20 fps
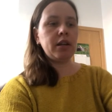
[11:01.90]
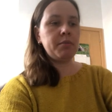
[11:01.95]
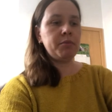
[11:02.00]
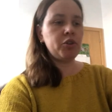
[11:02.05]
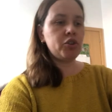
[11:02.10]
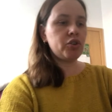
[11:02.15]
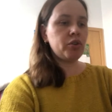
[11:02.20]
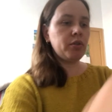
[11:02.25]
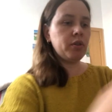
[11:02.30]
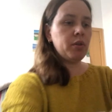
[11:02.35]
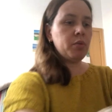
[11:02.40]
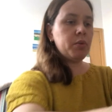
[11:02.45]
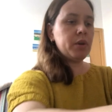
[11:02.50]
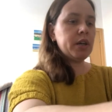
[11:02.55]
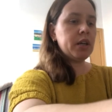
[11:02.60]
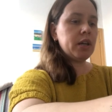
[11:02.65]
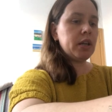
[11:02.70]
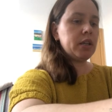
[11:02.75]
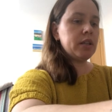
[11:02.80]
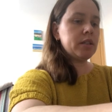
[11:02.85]
Let me show you
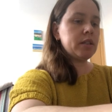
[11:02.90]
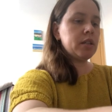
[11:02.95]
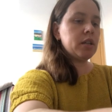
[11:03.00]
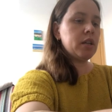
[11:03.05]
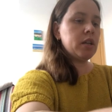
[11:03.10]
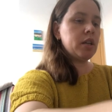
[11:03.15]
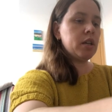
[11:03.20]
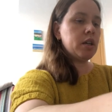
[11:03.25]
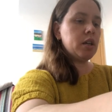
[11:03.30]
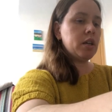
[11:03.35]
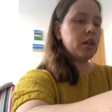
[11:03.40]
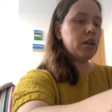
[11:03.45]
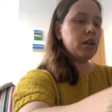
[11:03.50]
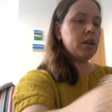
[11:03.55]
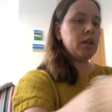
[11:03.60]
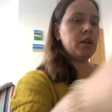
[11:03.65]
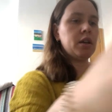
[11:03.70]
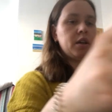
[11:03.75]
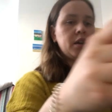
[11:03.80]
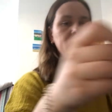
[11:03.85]
what it is.
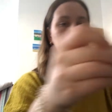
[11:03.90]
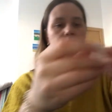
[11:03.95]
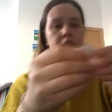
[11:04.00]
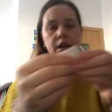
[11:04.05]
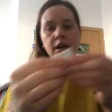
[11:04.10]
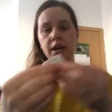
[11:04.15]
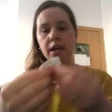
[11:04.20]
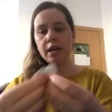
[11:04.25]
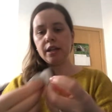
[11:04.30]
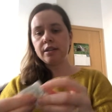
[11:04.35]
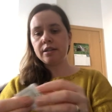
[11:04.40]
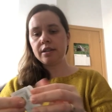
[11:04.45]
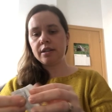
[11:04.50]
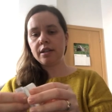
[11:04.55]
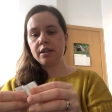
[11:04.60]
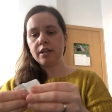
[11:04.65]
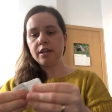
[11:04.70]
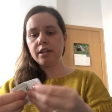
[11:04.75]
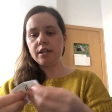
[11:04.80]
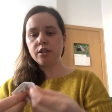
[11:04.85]
It's
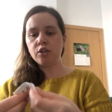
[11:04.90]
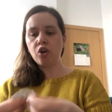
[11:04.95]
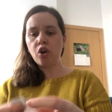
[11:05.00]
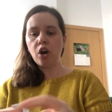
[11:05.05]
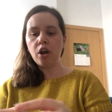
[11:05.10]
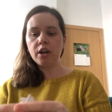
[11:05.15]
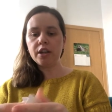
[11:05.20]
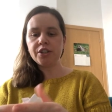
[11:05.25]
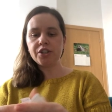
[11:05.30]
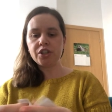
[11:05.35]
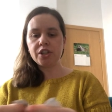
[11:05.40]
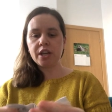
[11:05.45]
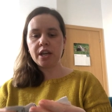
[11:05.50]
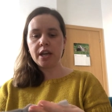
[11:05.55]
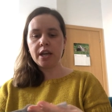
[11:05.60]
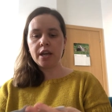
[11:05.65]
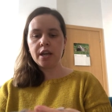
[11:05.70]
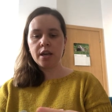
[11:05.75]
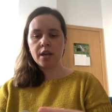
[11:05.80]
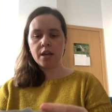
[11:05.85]
the
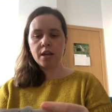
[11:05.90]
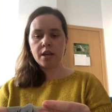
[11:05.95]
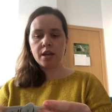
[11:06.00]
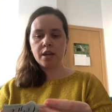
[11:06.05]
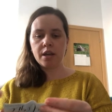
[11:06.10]
Knittologie